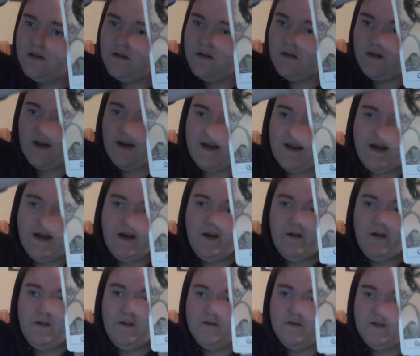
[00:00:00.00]
There you
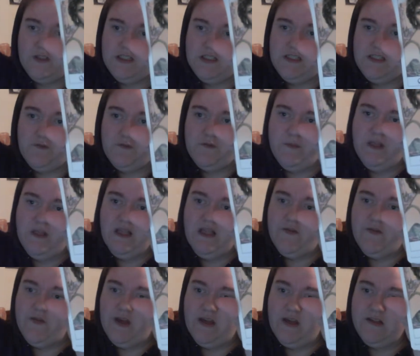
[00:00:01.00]
go. She's a familiar
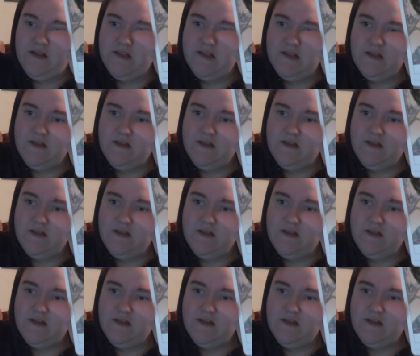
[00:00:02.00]
face.